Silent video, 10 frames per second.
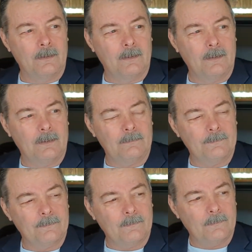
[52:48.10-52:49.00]

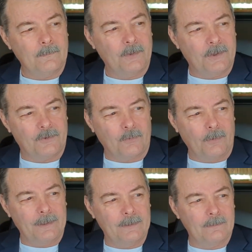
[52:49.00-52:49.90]
um, the
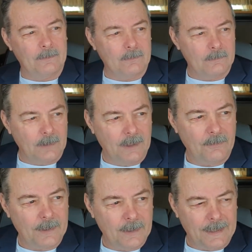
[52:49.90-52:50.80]
Detroit
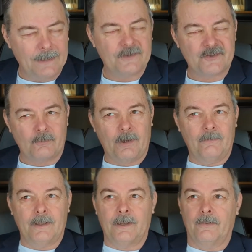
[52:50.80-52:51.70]
area and
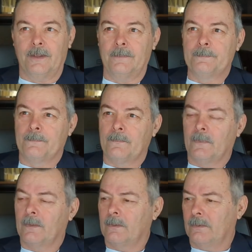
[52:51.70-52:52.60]
surrounding area,
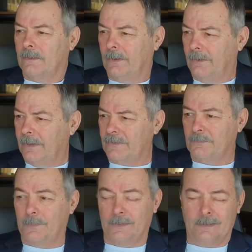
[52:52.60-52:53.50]
there has
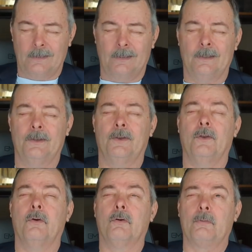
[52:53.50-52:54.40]
been
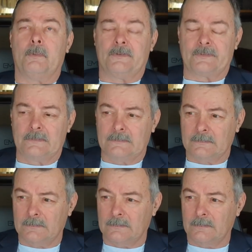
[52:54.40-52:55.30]
enormous
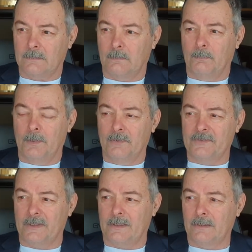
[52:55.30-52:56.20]

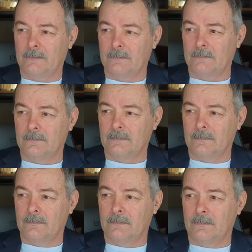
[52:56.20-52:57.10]
music
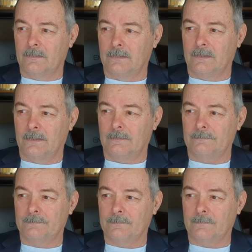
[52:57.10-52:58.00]

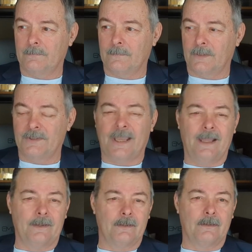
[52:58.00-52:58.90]
um,
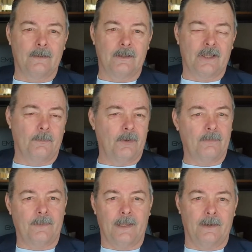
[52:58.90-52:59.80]
talent come out
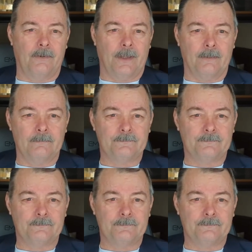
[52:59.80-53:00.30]
of that area.